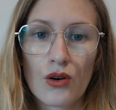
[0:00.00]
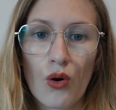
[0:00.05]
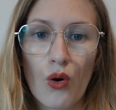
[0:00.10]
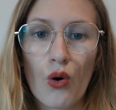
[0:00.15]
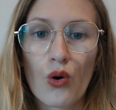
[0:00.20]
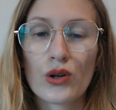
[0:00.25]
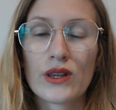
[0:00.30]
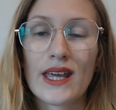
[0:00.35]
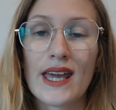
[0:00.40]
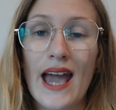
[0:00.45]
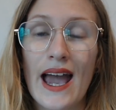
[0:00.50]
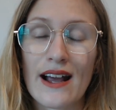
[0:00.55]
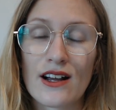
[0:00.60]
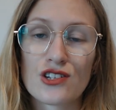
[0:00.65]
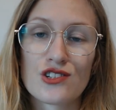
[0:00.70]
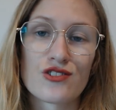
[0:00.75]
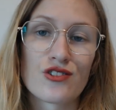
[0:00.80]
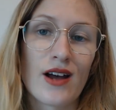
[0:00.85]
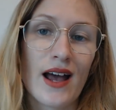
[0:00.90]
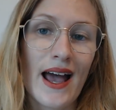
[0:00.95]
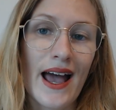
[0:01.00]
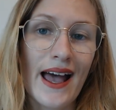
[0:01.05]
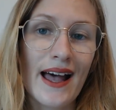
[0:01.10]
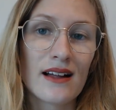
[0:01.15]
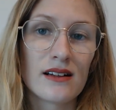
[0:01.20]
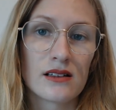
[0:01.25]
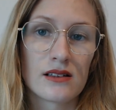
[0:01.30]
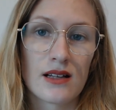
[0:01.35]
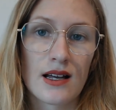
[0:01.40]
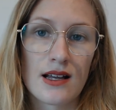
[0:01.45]
or the extra
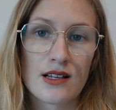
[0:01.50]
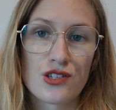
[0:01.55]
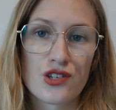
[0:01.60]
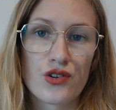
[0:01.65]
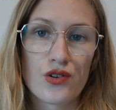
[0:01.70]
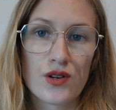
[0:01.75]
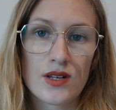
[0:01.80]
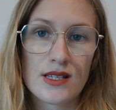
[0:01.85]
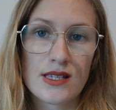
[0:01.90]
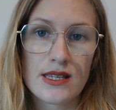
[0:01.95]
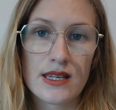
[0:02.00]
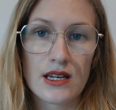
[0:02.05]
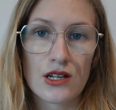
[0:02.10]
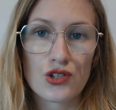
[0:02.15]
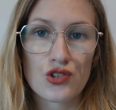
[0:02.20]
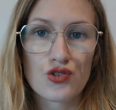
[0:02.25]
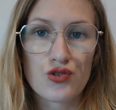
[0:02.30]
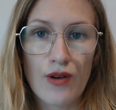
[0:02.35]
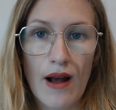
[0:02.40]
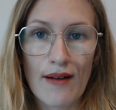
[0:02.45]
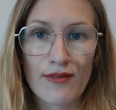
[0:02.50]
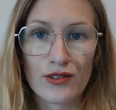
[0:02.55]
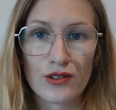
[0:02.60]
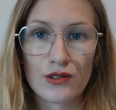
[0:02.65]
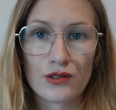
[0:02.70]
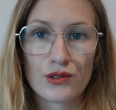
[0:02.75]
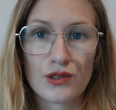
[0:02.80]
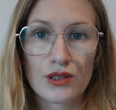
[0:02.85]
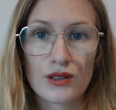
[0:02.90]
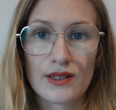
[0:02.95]
L, as you can see in
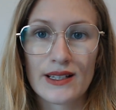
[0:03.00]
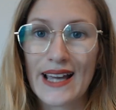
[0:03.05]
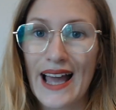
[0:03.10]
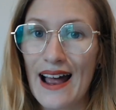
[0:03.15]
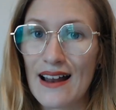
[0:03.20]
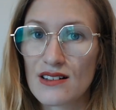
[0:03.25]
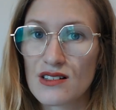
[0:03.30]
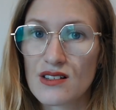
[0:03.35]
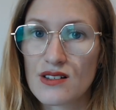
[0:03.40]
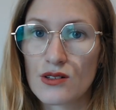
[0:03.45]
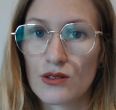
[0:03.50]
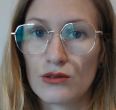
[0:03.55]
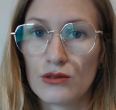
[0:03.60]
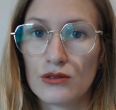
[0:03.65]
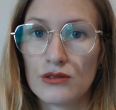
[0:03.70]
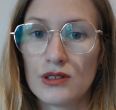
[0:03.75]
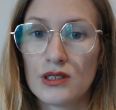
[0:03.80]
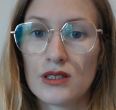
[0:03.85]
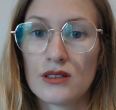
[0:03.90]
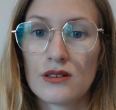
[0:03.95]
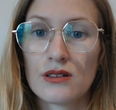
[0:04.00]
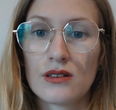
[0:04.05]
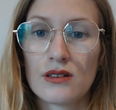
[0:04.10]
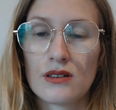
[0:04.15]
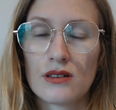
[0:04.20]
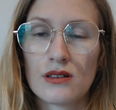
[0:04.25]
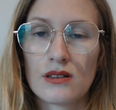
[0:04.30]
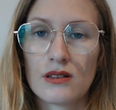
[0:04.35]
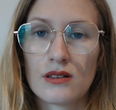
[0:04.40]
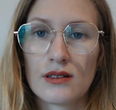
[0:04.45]
travelled, cancelled,
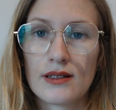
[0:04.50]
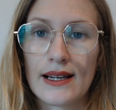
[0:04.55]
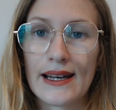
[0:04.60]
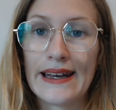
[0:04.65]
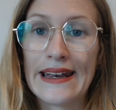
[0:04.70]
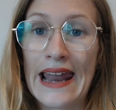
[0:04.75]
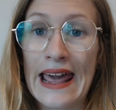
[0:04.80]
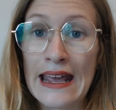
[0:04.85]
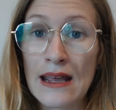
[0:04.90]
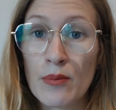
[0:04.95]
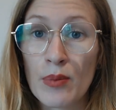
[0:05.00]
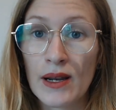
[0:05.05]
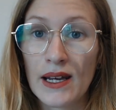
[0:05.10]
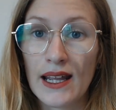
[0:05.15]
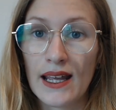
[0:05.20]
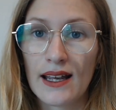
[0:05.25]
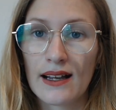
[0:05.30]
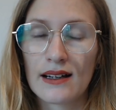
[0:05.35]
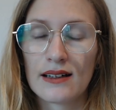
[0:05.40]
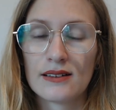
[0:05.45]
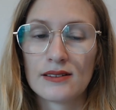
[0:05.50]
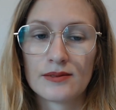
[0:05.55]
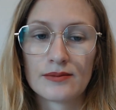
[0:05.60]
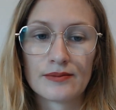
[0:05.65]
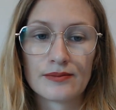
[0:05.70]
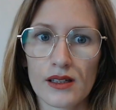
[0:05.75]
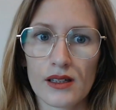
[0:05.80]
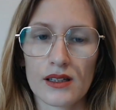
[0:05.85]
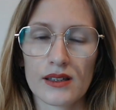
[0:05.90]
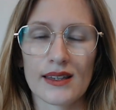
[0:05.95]
labelling.
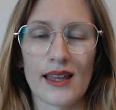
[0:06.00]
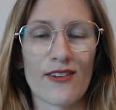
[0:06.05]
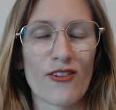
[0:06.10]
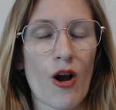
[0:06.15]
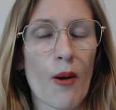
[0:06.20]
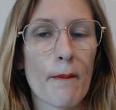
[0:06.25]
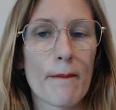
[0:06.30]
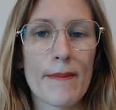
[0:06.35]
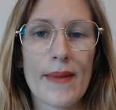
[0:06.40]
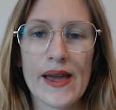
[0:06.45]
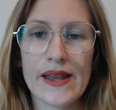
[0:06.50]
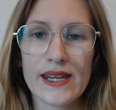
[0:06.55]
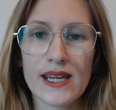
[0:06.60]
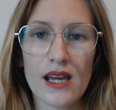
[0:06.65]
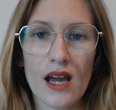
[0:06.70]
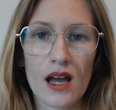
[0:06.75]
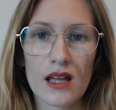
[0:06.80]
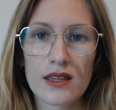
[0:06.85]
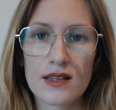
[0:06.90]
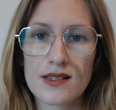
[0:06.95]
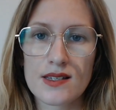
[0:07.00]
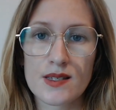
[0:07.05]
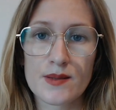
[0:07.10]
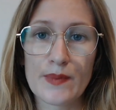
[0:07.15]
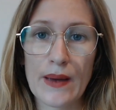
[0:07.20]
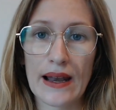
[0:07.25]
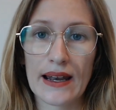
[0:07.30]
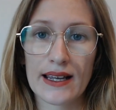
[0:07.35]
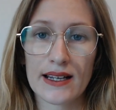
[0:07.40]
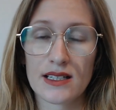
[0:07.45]
There are many other
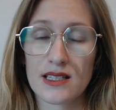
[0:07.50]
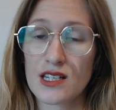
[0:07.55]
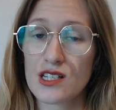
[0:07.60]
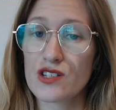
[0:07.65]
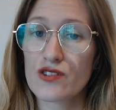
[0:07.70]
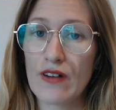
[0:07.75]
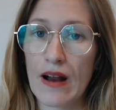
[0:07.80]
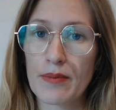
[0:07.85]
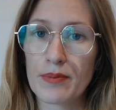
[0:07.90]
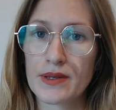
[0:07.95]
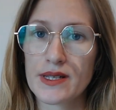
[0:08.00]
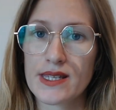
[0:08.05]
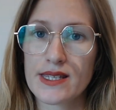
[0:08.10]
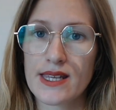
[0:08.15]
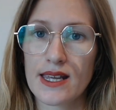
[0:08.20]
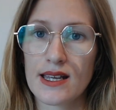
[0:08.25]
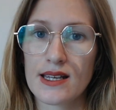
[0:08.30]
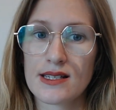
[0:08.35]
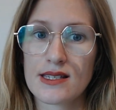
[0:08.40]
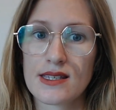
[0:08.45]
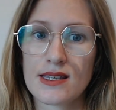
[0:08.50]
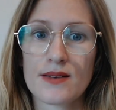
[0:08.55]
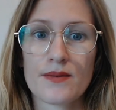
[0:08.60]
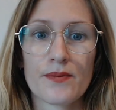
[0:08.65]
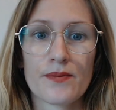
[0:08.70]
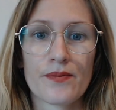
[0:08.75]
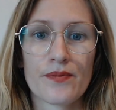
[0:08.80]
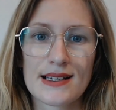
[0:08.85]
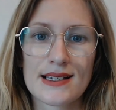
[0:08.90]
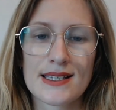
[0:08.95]
spelling discrepancies,
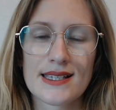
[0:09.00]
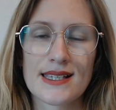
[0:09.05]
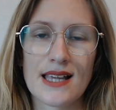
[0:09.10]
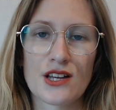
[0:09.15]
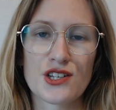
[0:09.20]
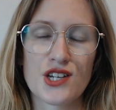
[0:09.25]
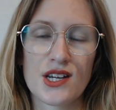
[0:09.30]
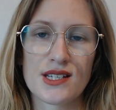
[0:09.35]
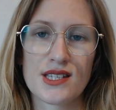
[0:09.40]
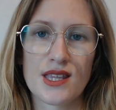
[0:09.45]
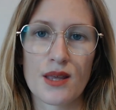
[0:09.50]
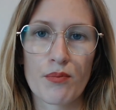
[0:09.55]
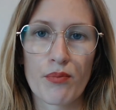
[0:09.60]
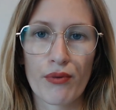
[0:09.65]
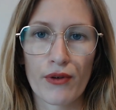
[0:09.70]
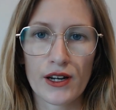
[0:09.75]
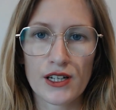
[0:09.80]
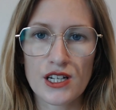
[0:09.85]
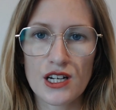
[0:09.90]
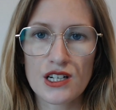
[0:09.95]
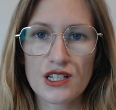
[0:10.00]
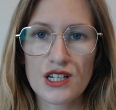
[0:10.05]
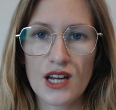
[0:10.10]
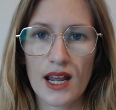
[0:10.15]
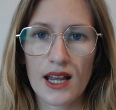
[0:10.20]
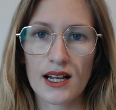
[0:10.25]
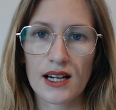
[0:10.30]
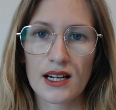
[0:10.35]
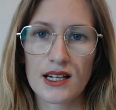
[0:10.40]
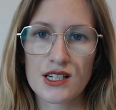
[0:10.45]
such as the British
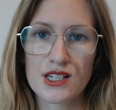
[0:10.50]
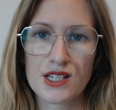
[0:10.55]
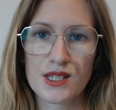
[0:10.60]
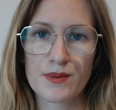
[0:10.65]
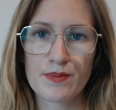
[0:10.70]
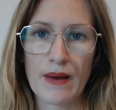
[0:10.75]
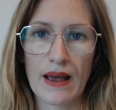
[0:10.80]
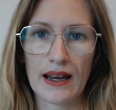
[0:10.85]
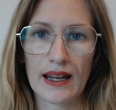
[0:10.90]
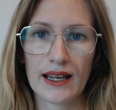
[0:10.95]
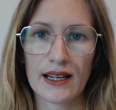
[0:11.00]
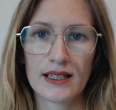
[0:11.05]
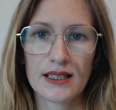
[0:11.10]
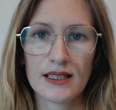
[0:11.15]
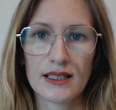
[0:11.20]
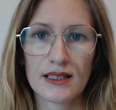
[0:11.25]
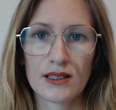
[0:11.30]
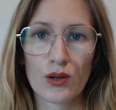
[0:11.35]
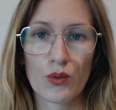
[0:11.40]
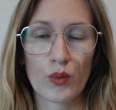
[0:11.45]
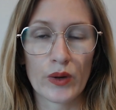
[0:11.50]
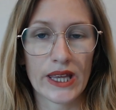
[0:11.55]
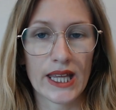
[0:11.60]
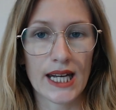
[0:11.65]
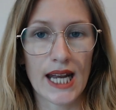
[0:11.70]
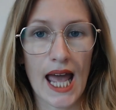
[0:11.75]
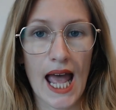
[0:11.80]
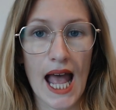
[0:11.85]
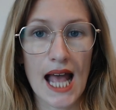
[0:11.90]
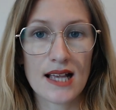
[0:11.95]
English spelling with
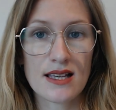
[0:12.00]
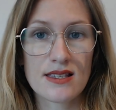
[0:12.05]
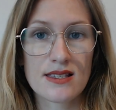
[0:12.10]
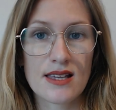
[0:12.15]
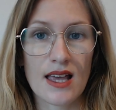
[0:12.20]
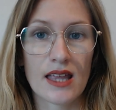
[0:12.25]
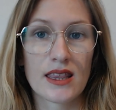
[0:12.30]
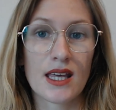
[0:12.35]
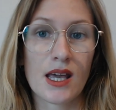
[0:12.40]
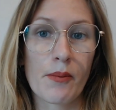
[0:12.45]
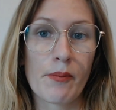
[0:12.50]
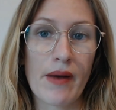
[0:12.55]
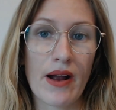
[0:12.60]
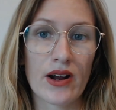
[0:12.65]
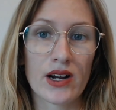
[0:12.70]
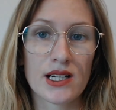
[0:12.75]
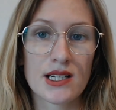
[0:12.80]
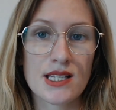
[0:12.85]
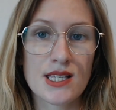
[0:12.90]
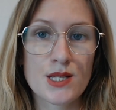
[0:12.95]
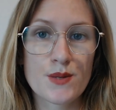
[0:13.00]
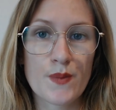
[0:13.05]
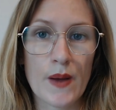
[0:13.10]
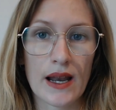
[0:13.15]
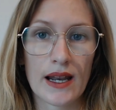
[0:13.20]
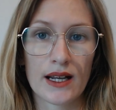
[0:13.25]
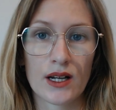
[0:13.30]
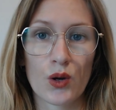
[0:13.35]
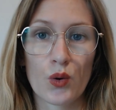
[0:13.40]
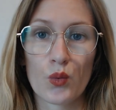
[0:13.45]
an S and the American
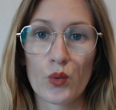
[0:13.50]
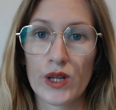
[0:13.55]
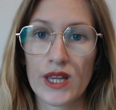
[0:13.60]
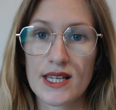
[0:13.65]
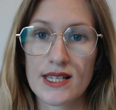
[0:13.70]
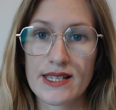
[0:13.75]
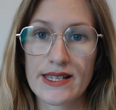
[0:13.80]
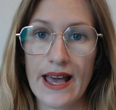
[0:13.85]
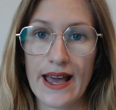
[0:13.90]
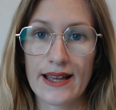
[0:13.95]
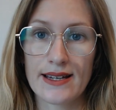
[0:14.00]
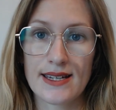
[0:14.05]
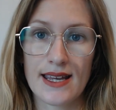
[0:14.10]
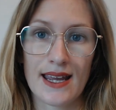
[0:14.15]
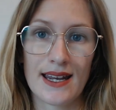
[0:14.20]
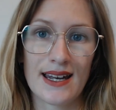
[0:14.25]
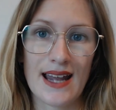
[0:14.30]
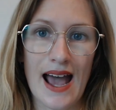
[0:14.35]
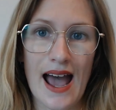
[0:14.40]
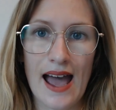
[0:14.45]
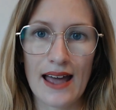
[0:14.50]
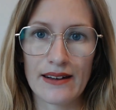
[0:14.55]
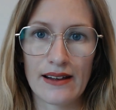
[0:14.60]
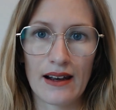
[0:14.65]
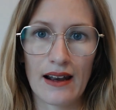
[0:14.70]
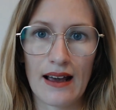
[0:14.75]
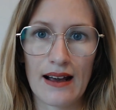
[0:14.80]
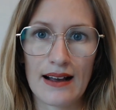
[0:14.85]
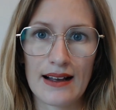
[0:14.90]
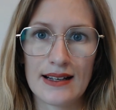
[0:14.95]
spelling with a Z in
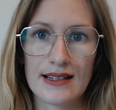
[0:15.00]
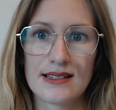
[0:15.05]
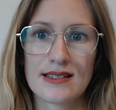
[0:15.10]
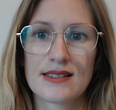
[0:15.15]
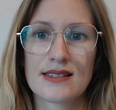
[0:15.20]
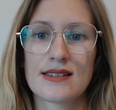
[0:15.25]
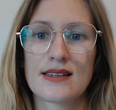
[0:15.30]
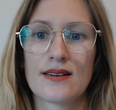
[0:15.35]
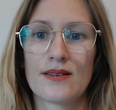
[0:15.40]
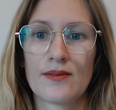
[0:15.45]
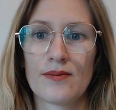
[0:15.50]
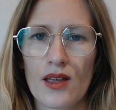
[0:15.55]
analyze.